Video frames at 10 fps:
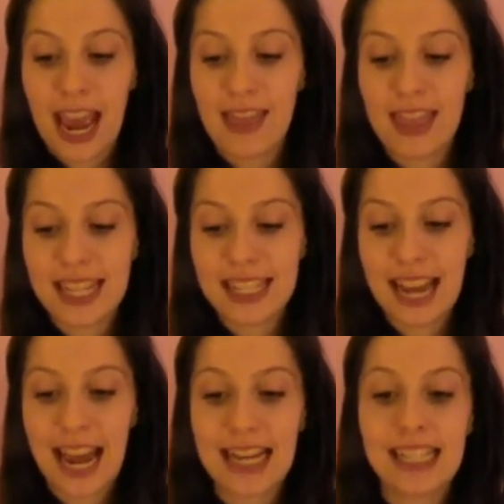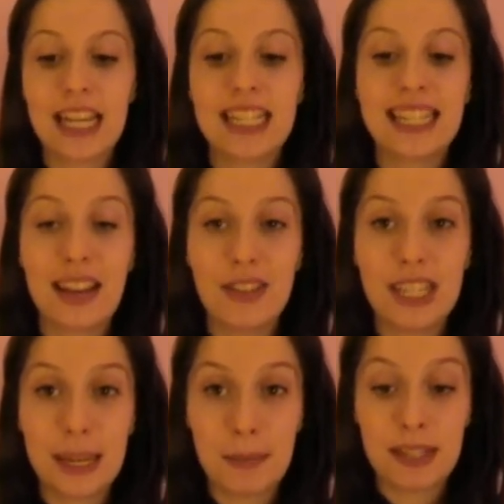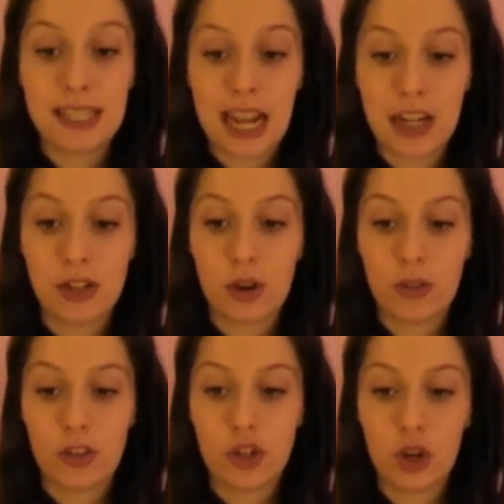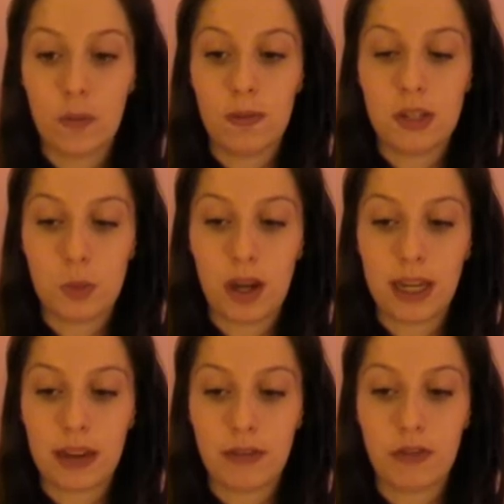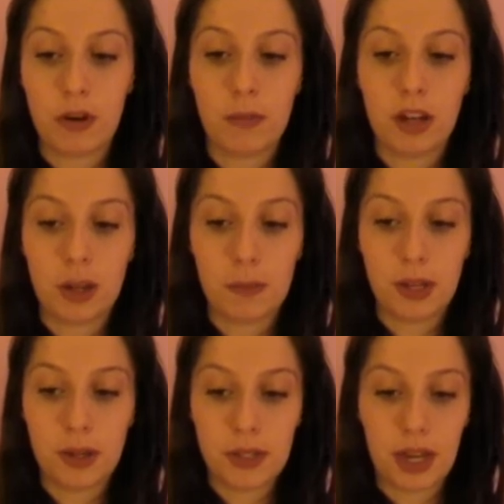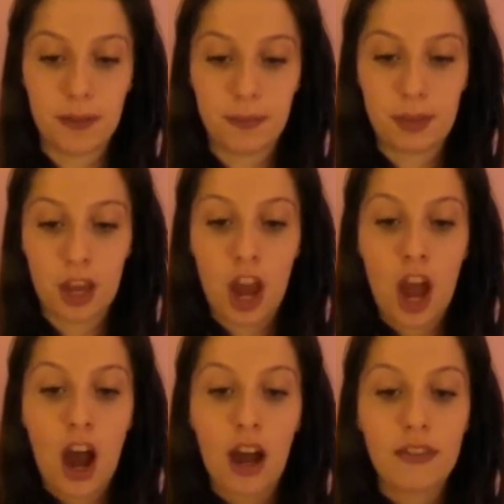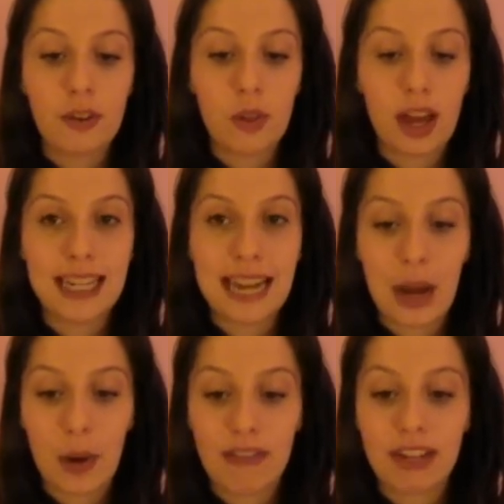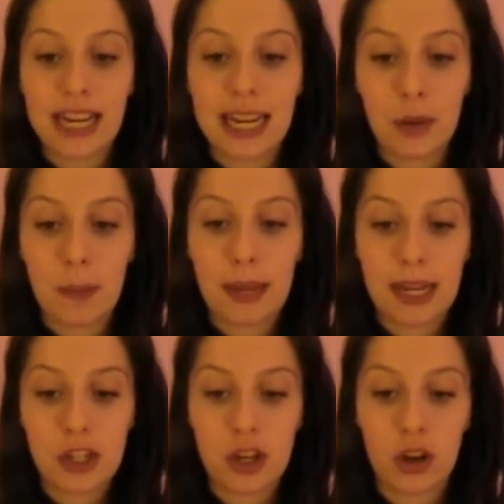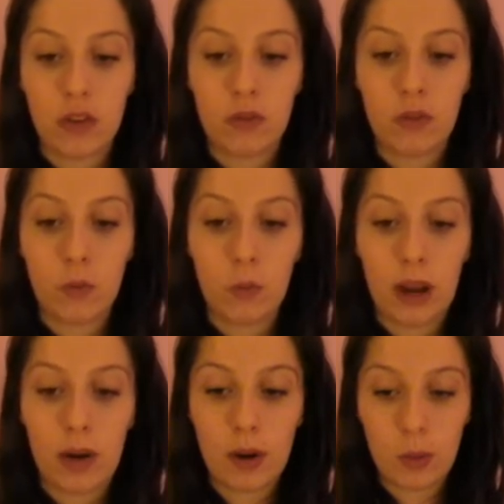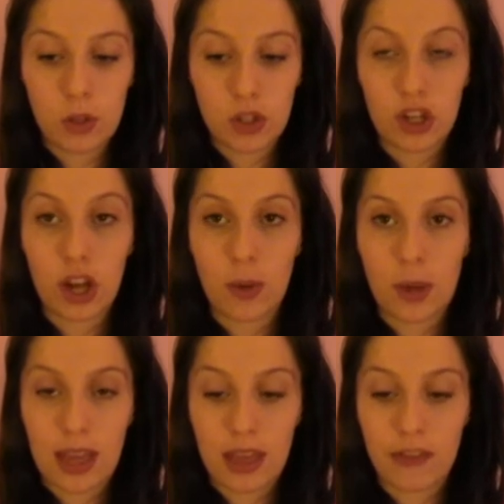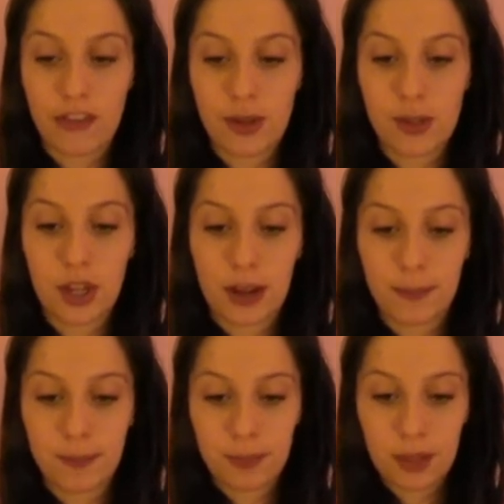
In this case, 70% of the job is working from a computer. I feel that I now have a clearer picture of where I want to go in the future.